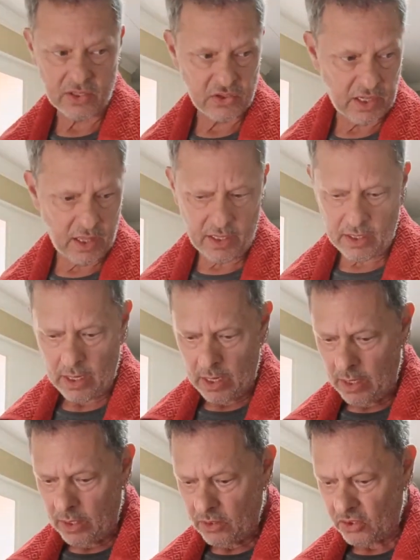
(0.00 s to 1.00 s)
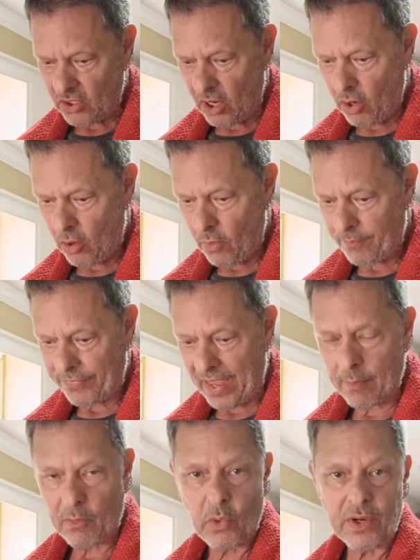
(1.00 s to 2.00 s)
iron skillet, so
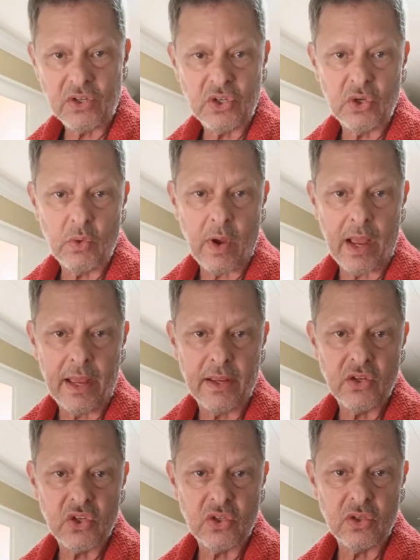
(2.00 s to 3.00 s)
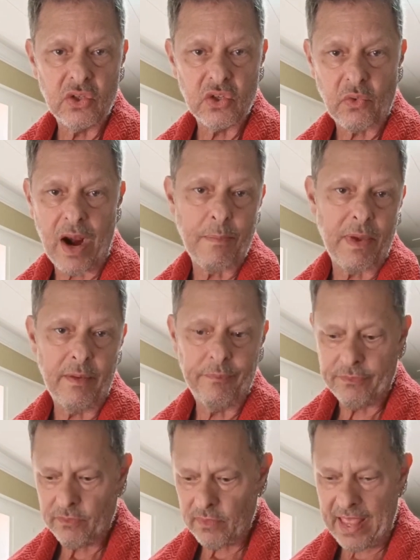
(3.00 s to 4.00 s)
I'm going to scrape it.
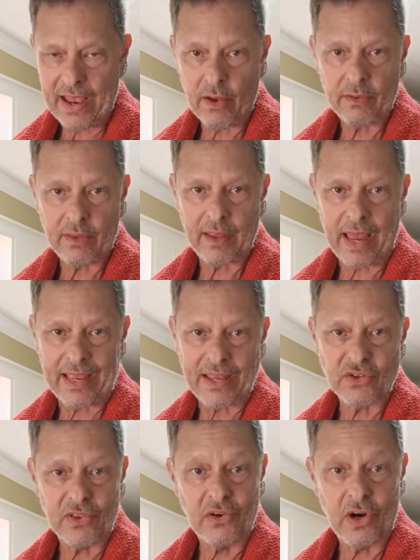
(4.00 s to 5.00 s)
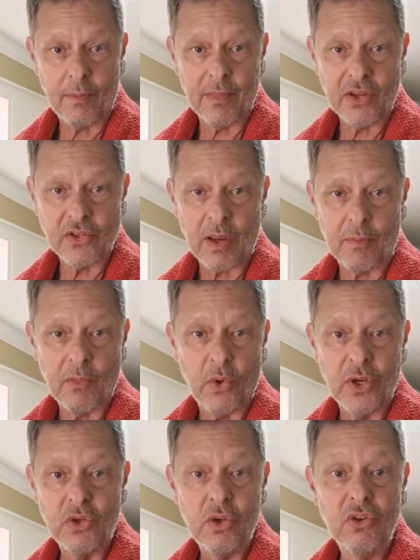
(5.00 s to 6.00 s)
Now, I guess the term is I'm
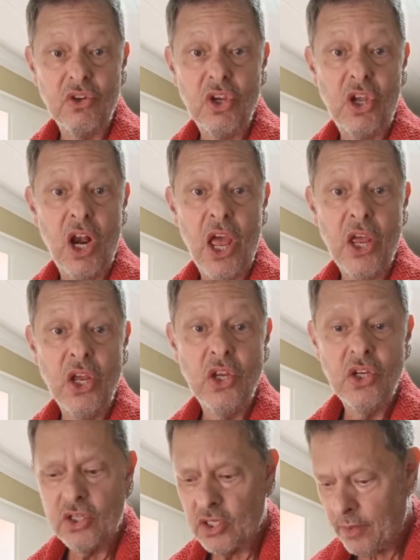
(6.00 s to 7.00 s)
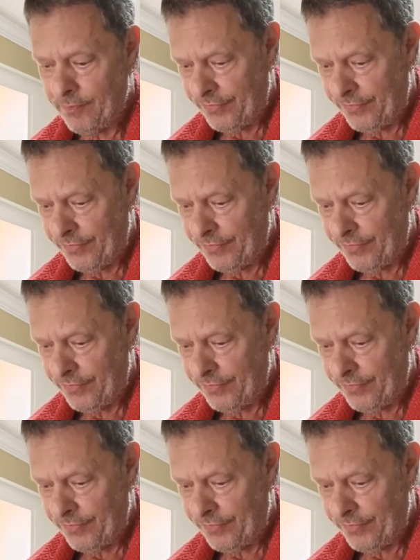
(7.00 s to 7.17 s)
going to deglaze,